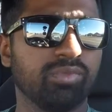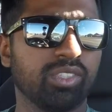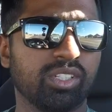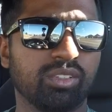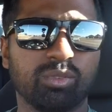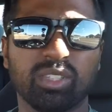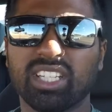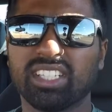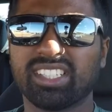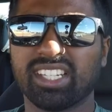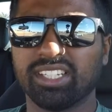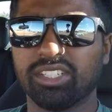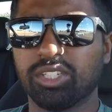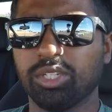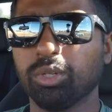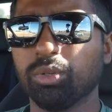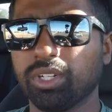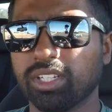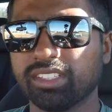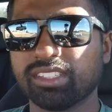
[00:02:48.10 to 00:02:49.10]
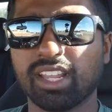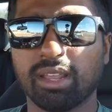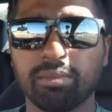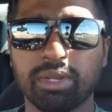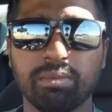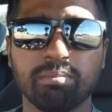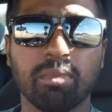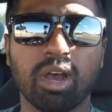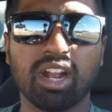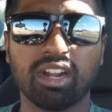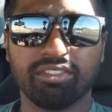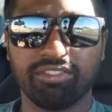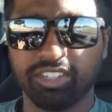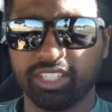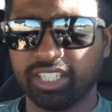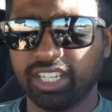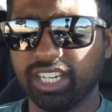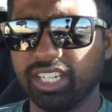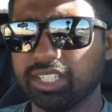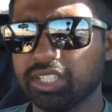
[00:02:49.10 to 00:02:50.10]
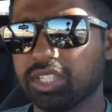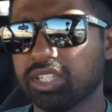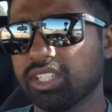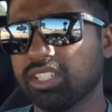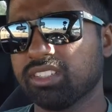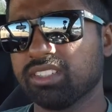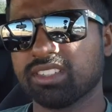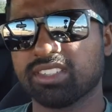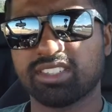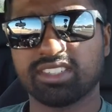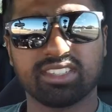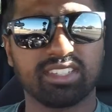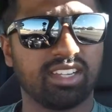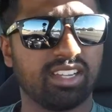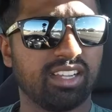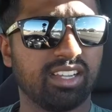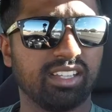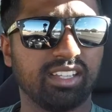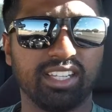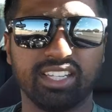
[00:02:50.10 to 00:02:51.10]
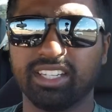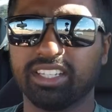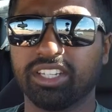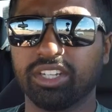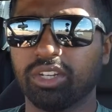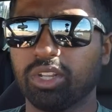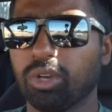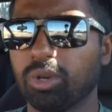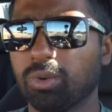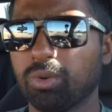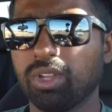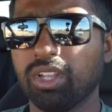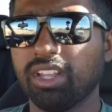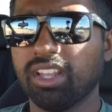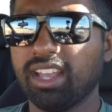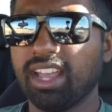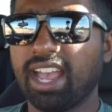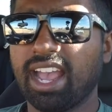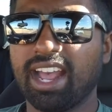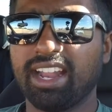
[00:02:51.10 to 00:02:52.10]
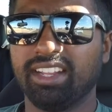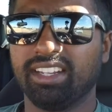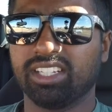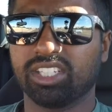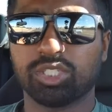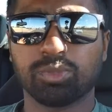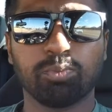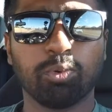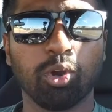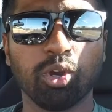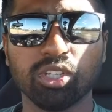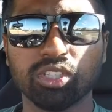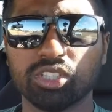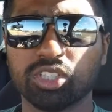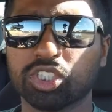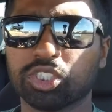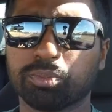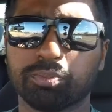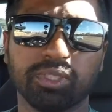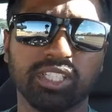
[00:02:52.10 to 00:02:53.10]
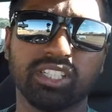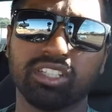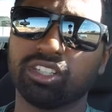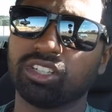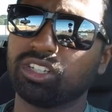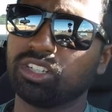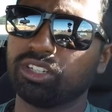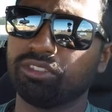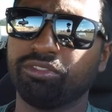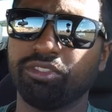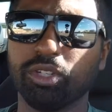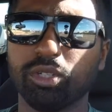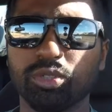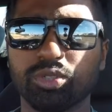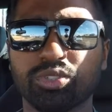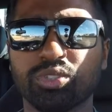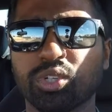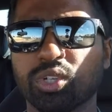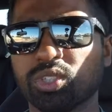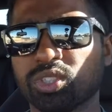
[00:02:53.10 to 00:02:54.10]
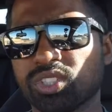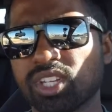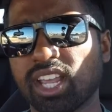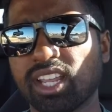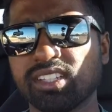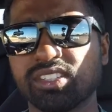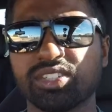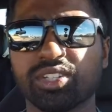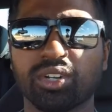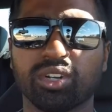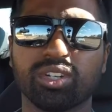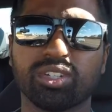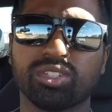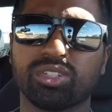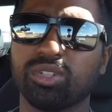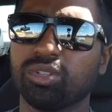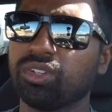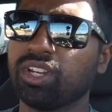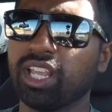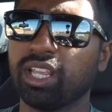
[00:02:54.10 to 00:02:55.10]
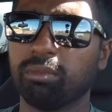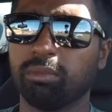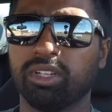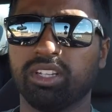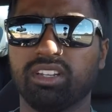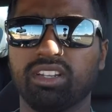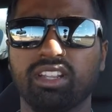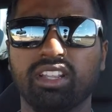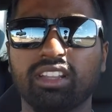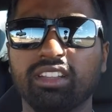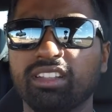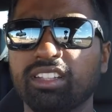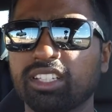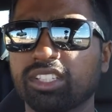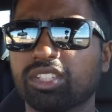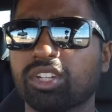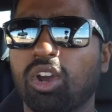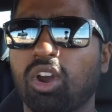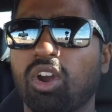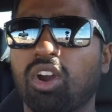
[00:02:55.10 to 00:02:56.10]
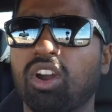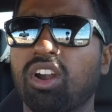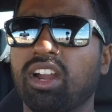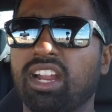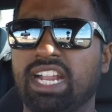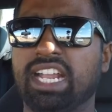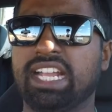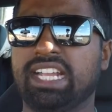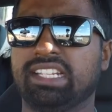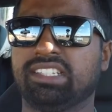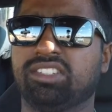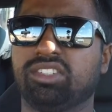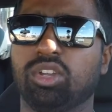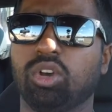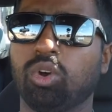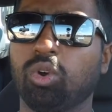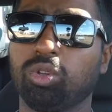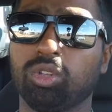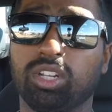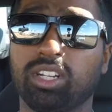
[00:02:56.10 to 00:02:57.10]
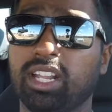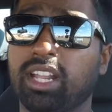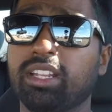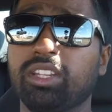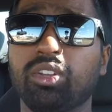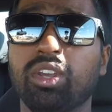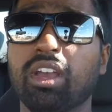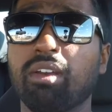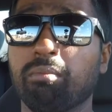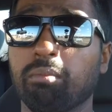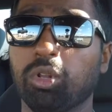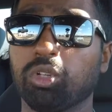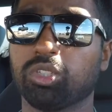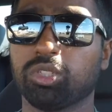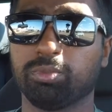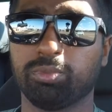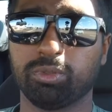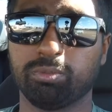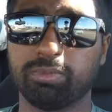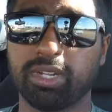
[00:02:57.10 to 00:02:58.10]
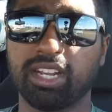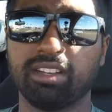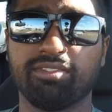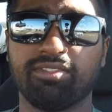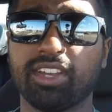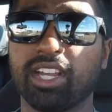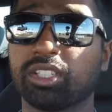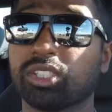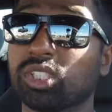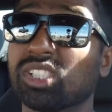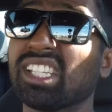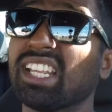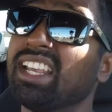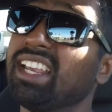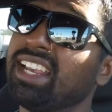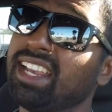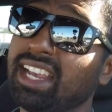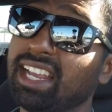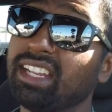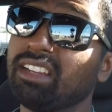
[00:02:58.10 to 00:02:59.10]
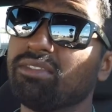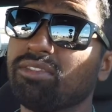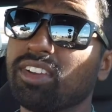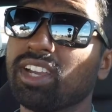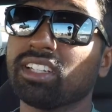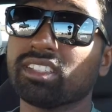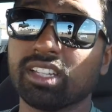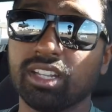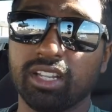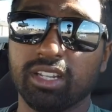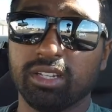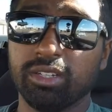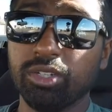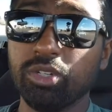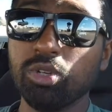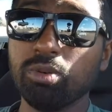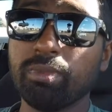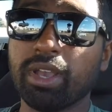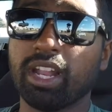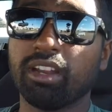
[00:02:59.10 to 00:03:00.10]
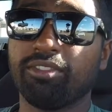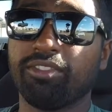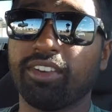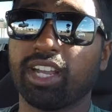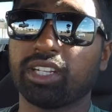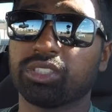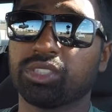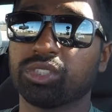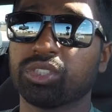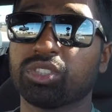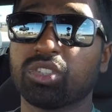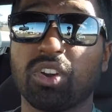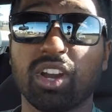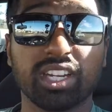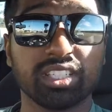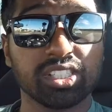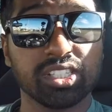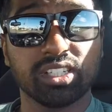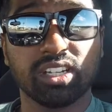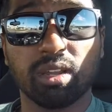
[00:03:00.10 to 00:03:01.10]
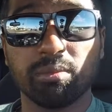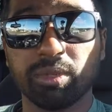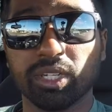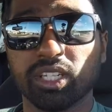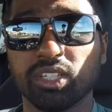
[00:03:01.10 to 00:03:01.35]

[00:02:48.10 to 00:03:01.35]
When I say tunings, I mean modifications, like, you know, adding a spoiler, splitter, diffuser, side skirts, you name it. This car has the whole lot, and you have multiple manufacturers, and in fact, new manufacturers are actually coming